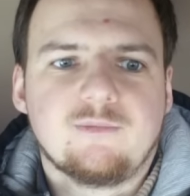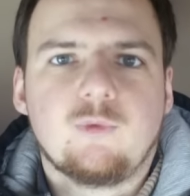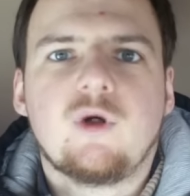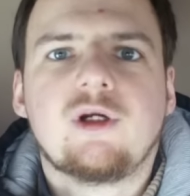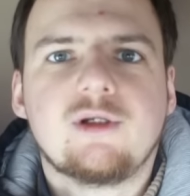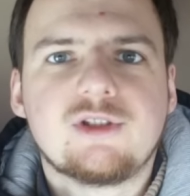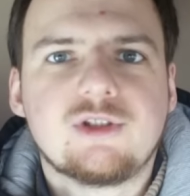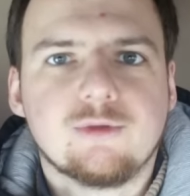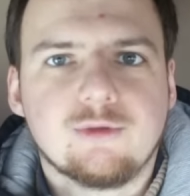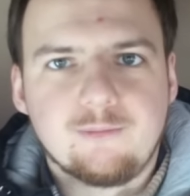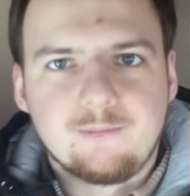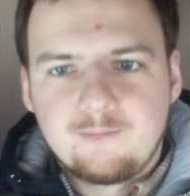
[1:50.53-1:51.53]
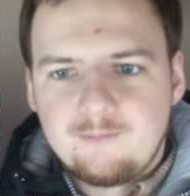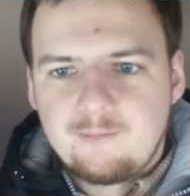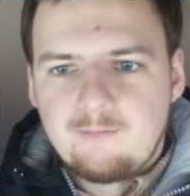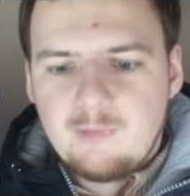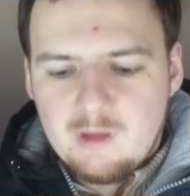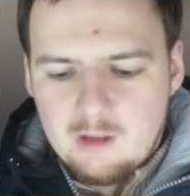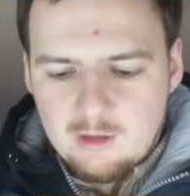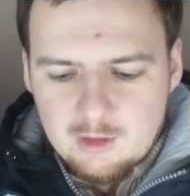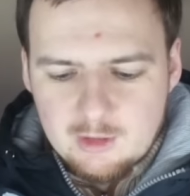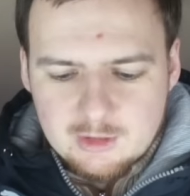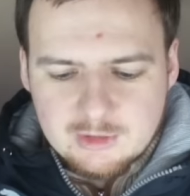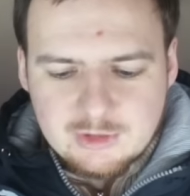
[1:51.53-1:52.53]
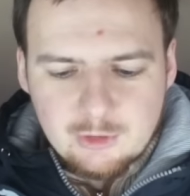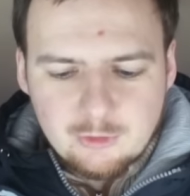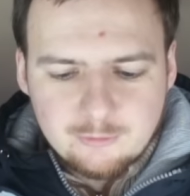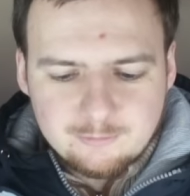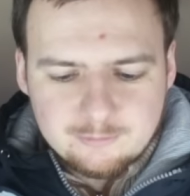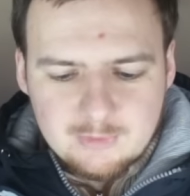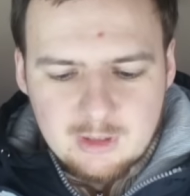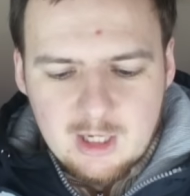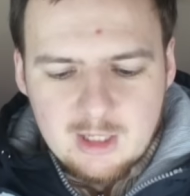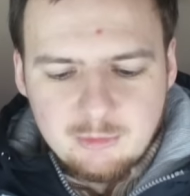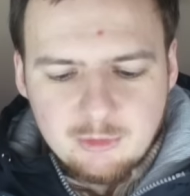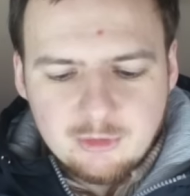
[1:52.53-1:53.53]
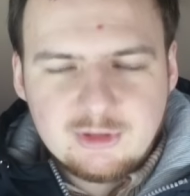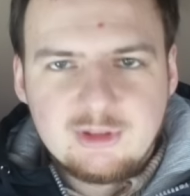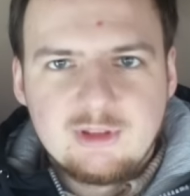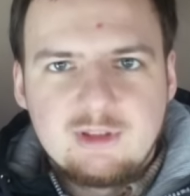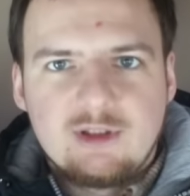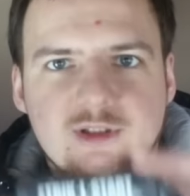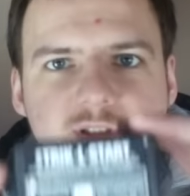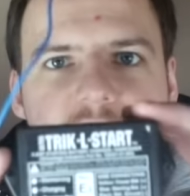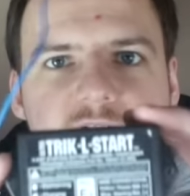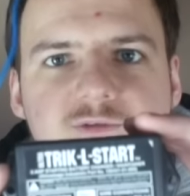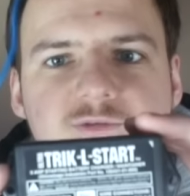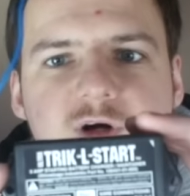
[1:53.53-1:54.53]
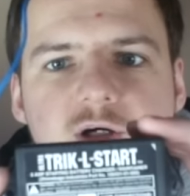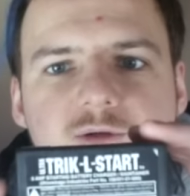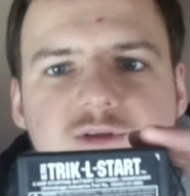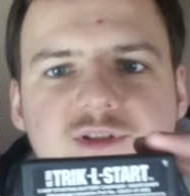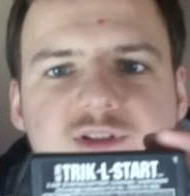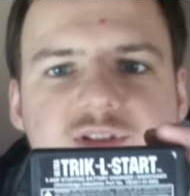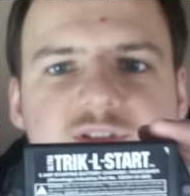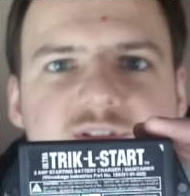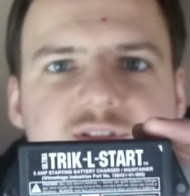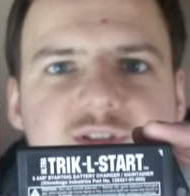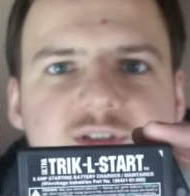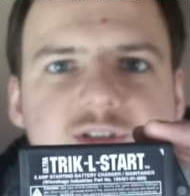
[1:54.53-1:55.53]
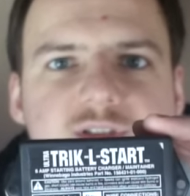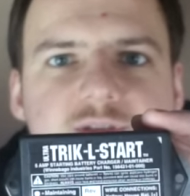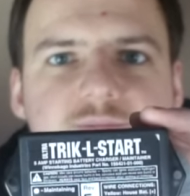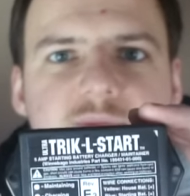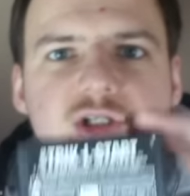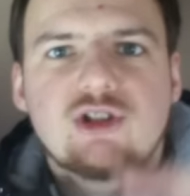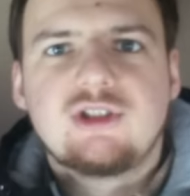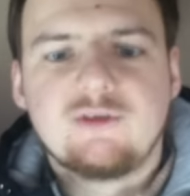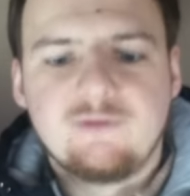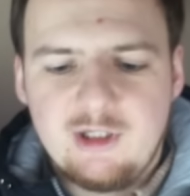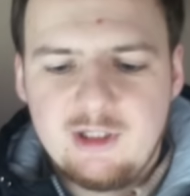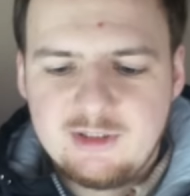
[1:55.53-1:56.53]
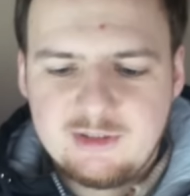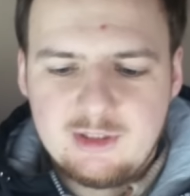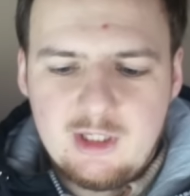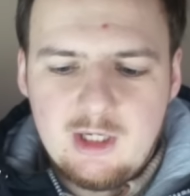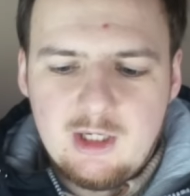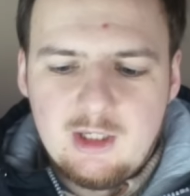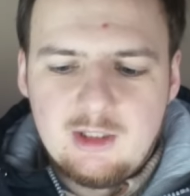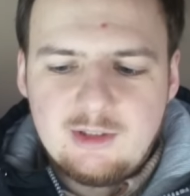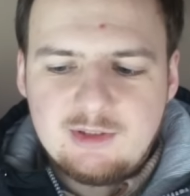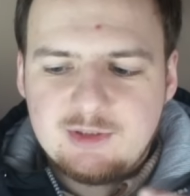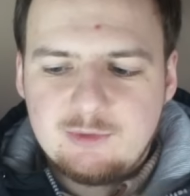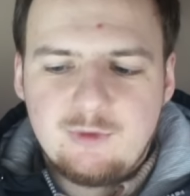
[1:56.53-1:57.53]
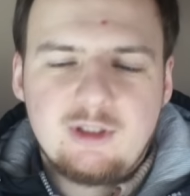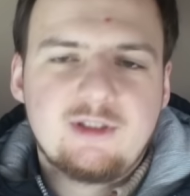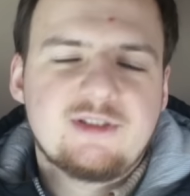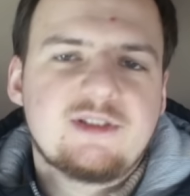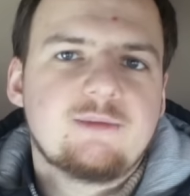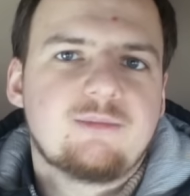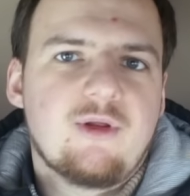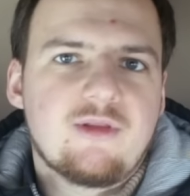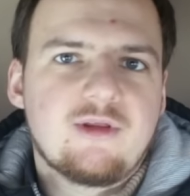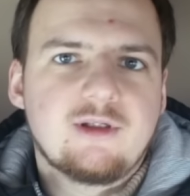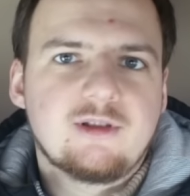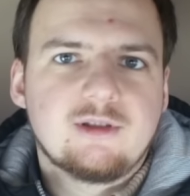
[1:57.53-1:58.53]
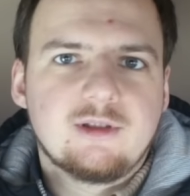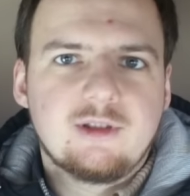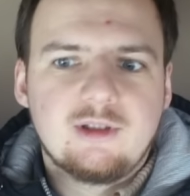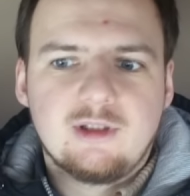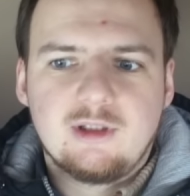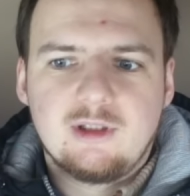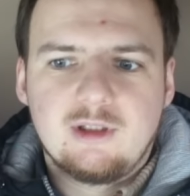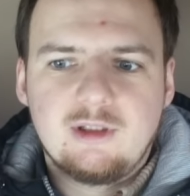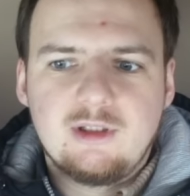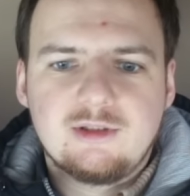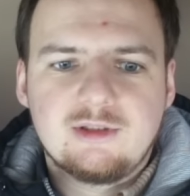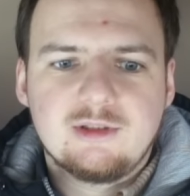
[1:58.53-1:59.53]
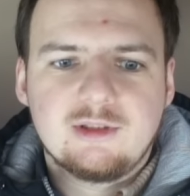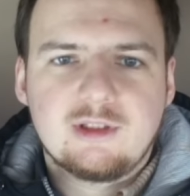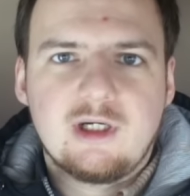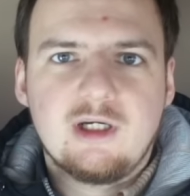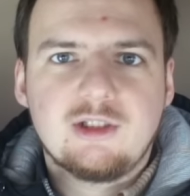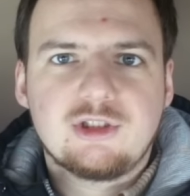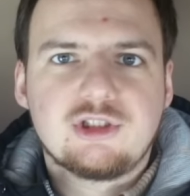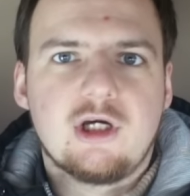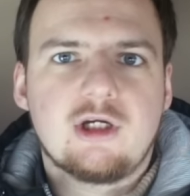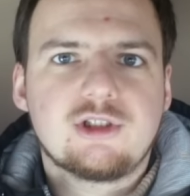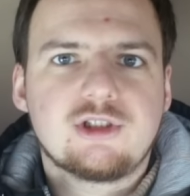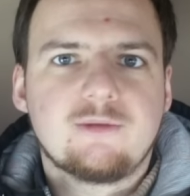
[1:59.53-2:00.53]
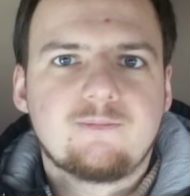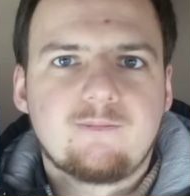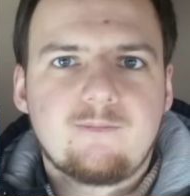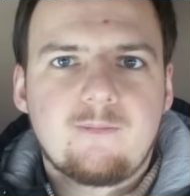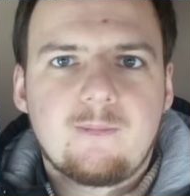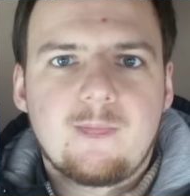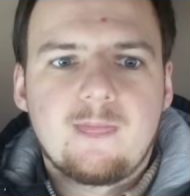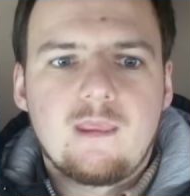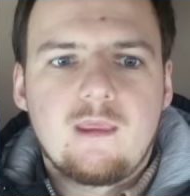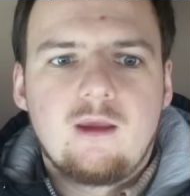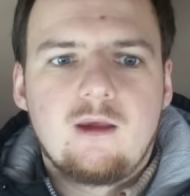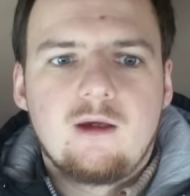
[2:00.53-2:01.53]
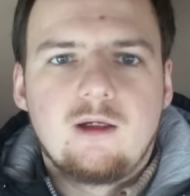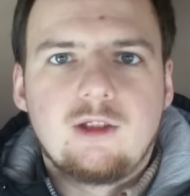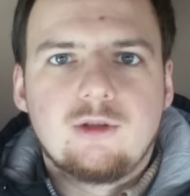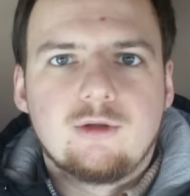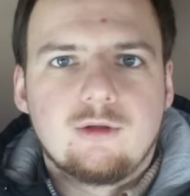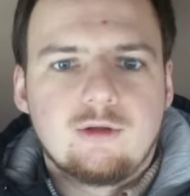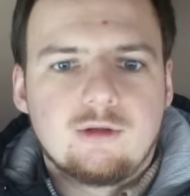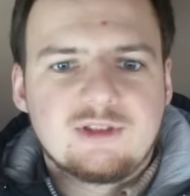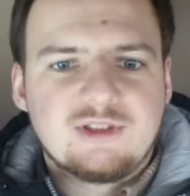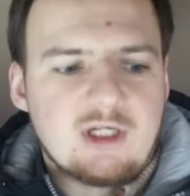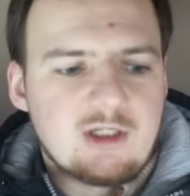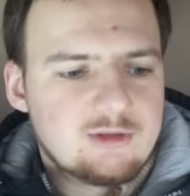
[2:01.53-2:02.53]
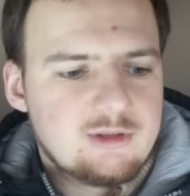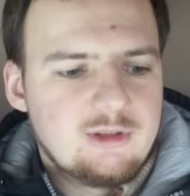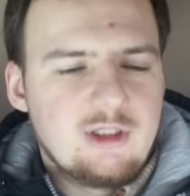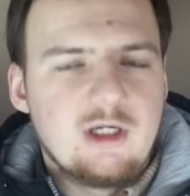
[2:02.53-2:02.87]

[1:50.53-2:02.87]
very soon. So I bought and found this magic device. It's a very simple thing. It can charge your start